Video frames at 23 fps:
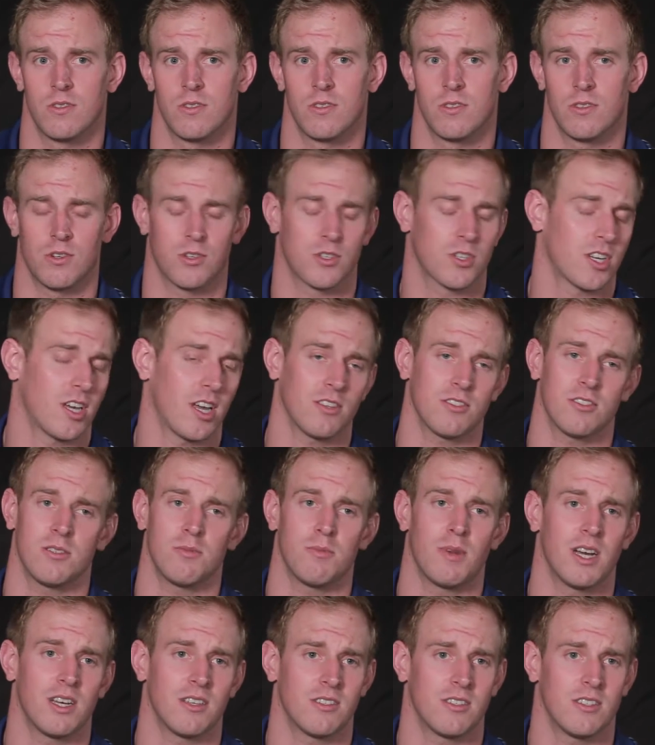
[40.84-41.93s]
There's
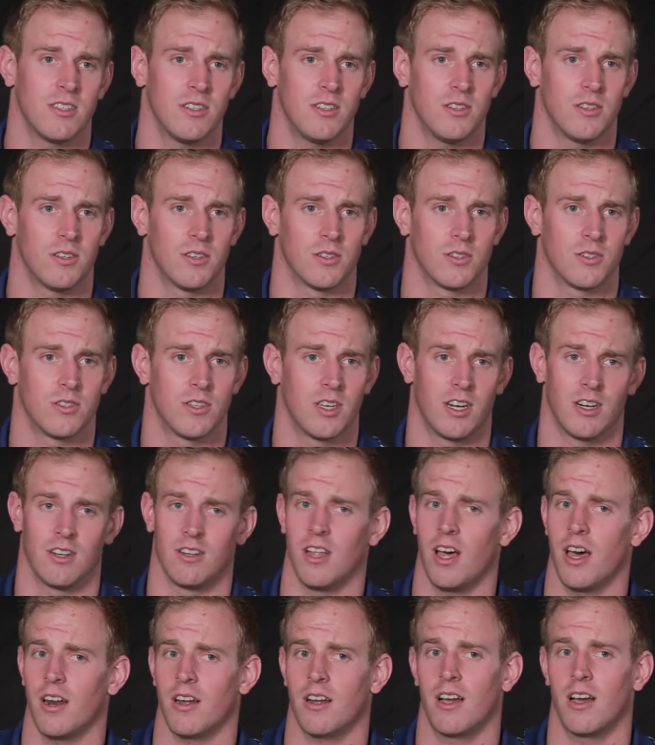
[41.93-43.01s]
customized cylinders and a
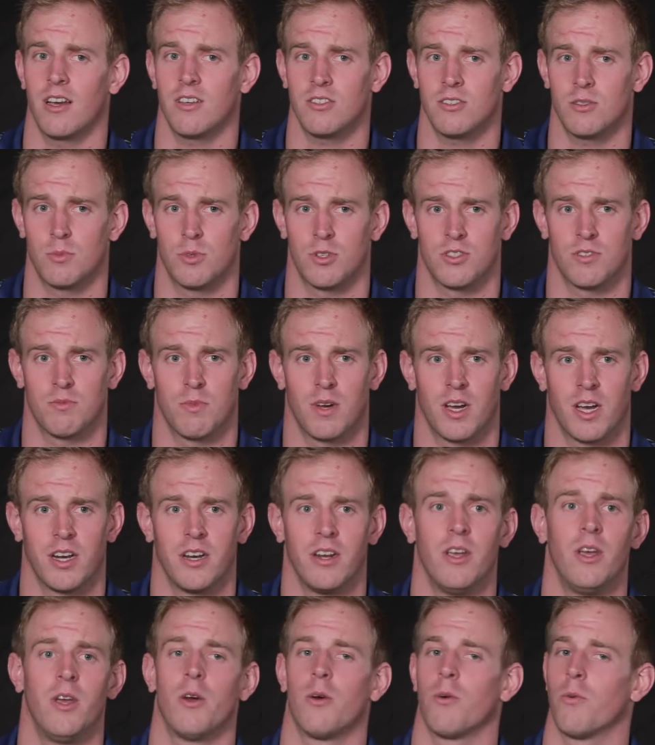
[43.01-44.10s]
lot of customers of mine
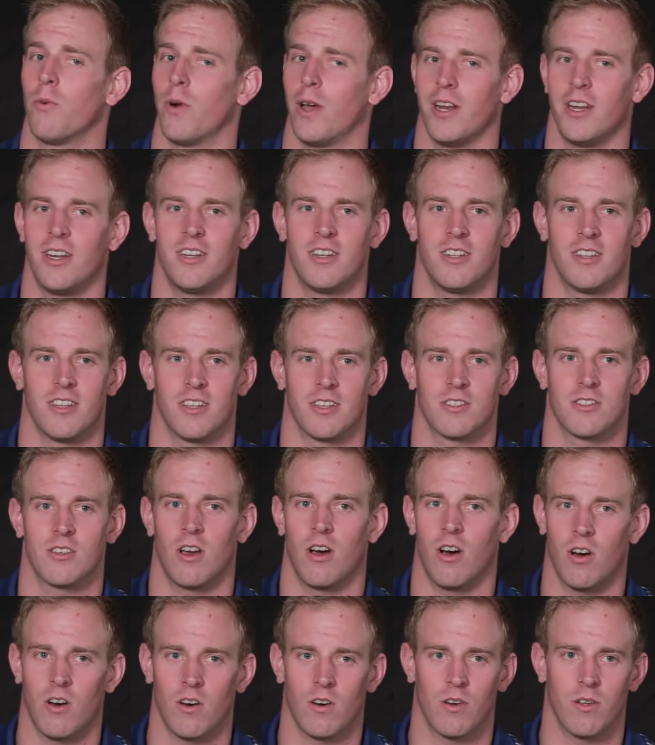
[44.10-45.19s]
run into this
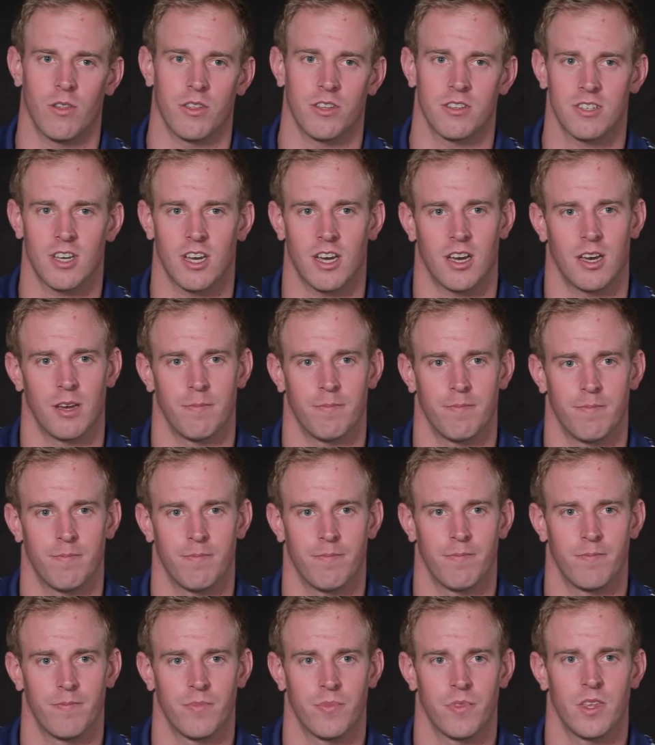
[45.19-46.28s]
all the time.
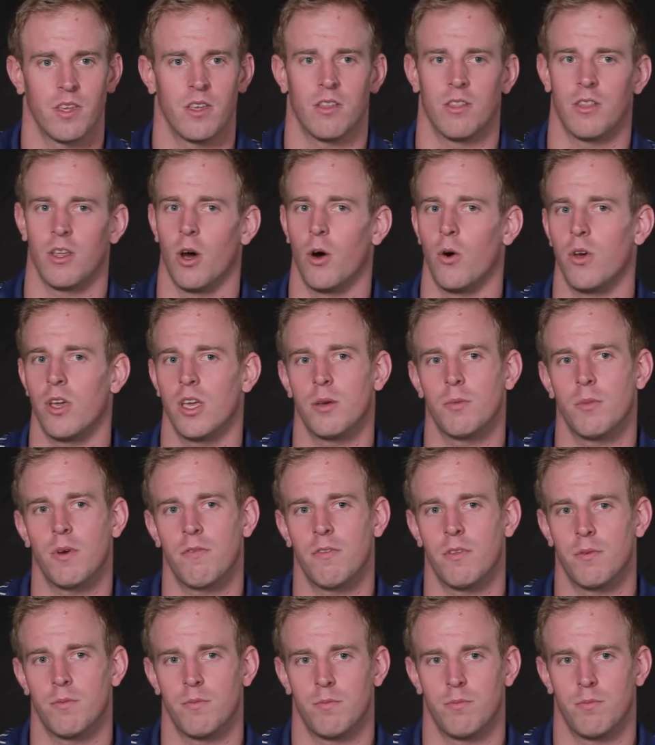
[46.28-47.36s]
The OEM of
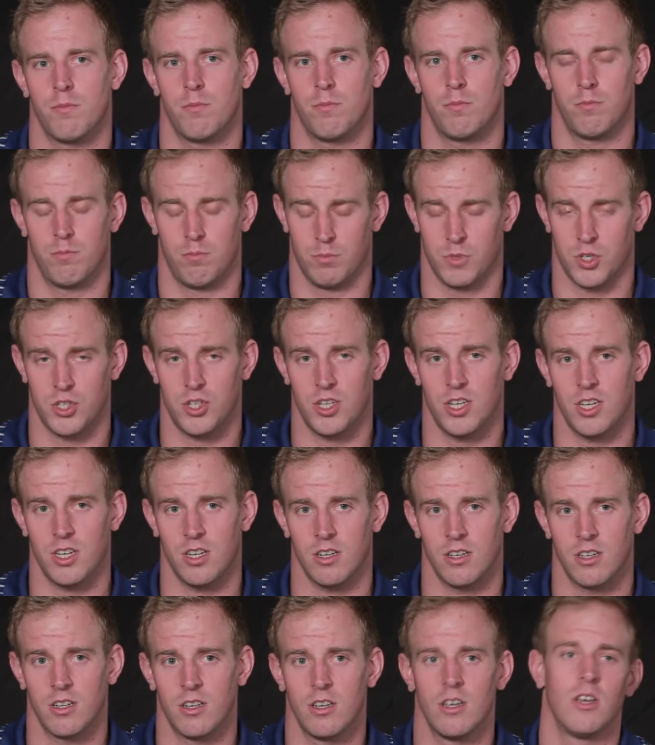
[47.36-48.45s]
the
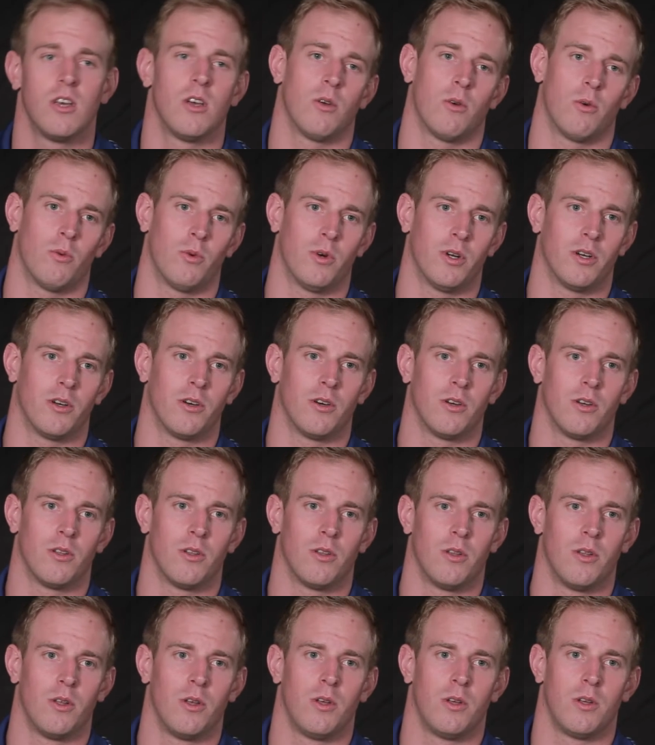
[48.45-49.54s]
machine will
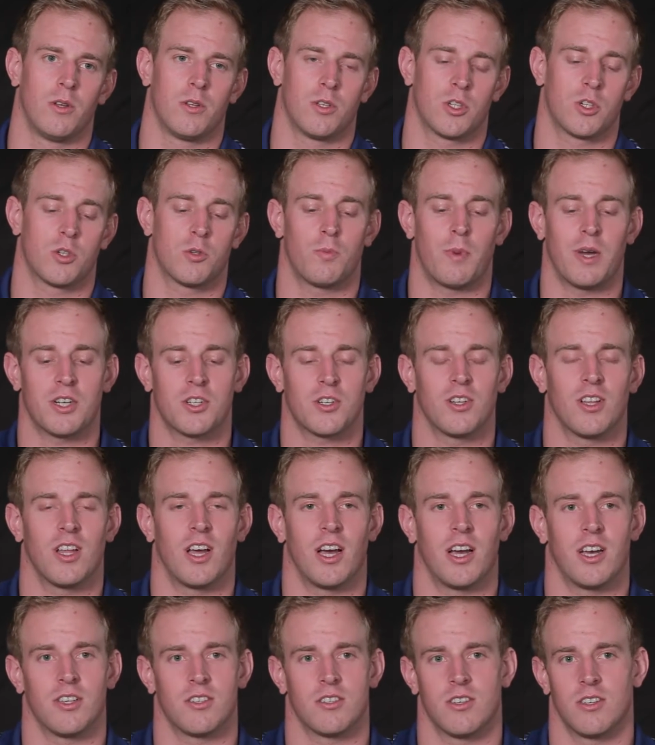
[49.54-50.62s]

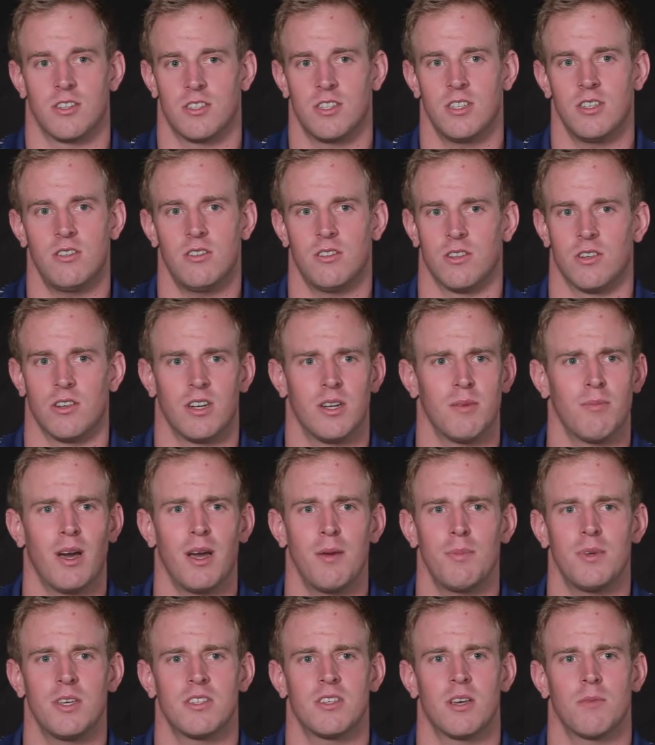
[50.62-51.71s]
specialize a cylinder and it
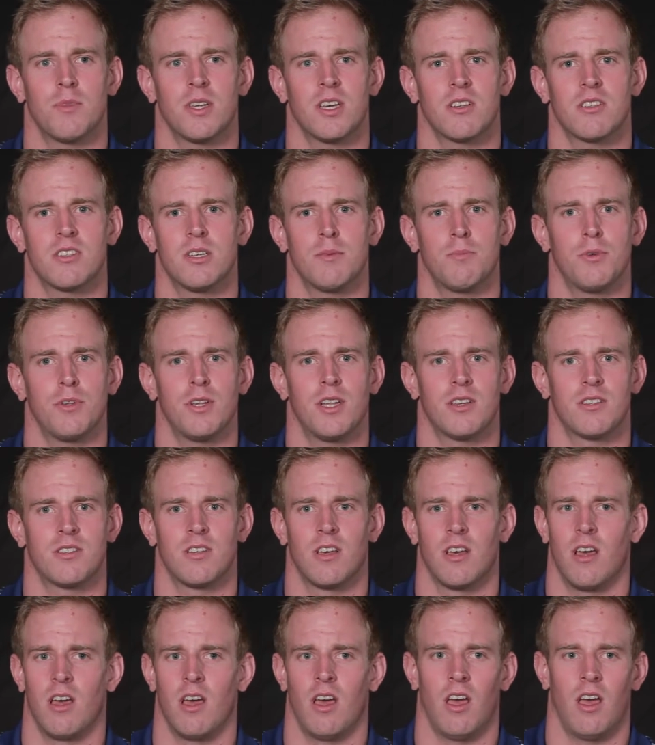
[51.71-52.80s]
might be something as simple as
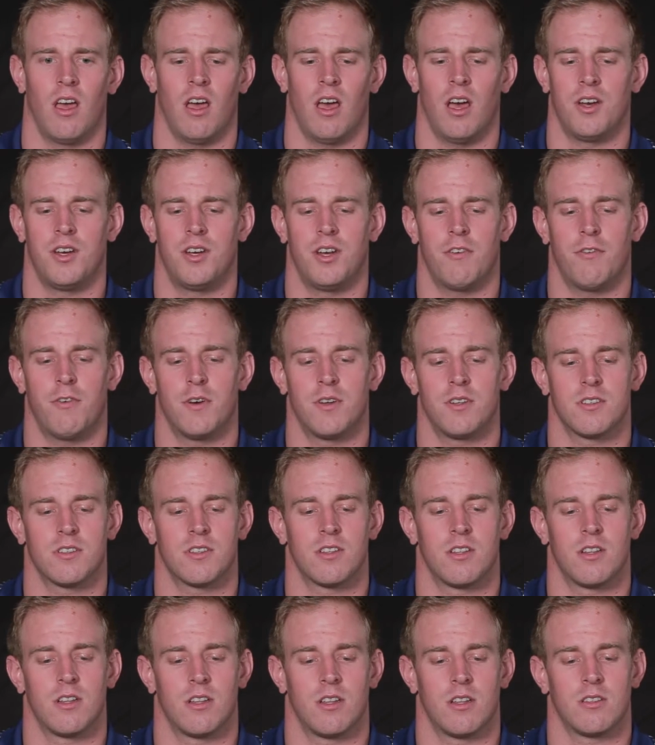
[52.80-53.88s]
a different
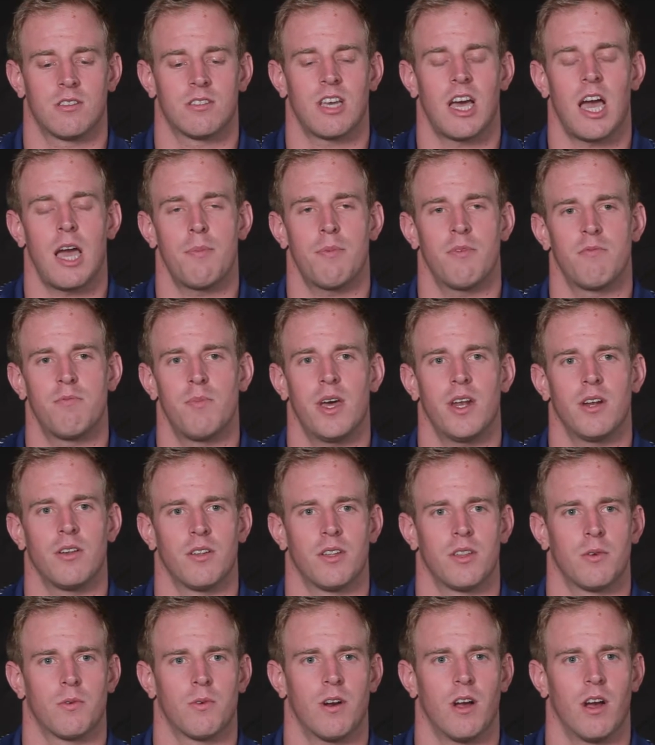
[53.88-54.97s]
type of metal
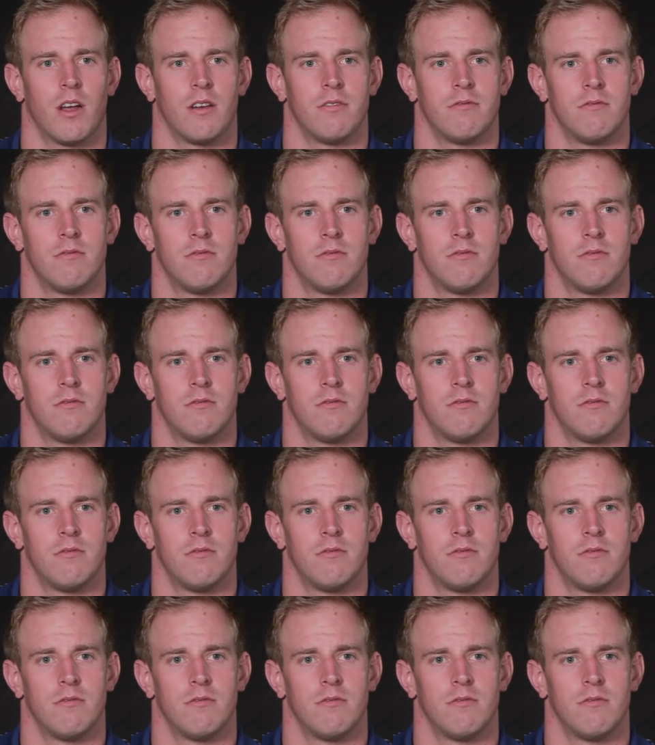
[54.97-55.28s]
in the rod.